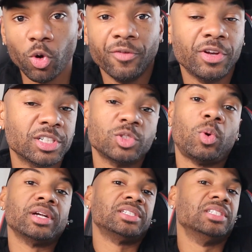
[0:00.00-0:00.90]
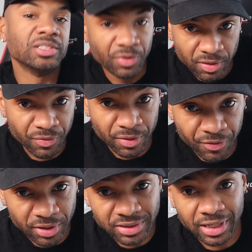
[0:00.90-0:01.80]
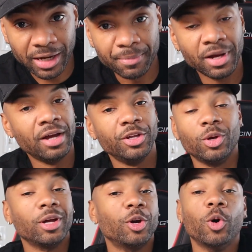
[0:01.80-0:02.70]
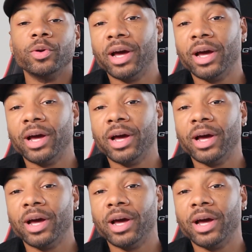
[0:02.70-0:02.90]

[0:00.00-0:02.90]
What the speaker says: Or if you're just watching this video for the first time, you can go